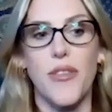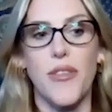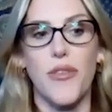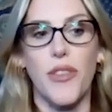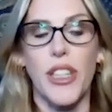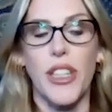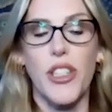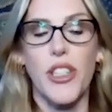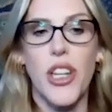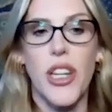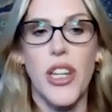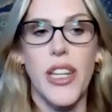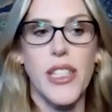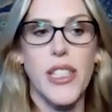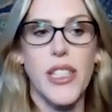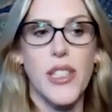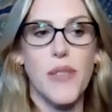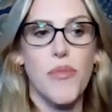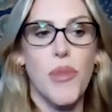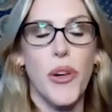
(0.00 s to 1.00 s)
a
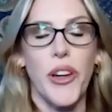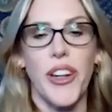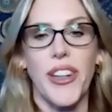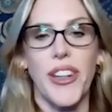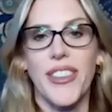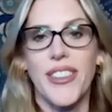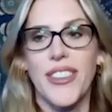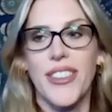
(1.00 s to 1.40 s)
franchise broker.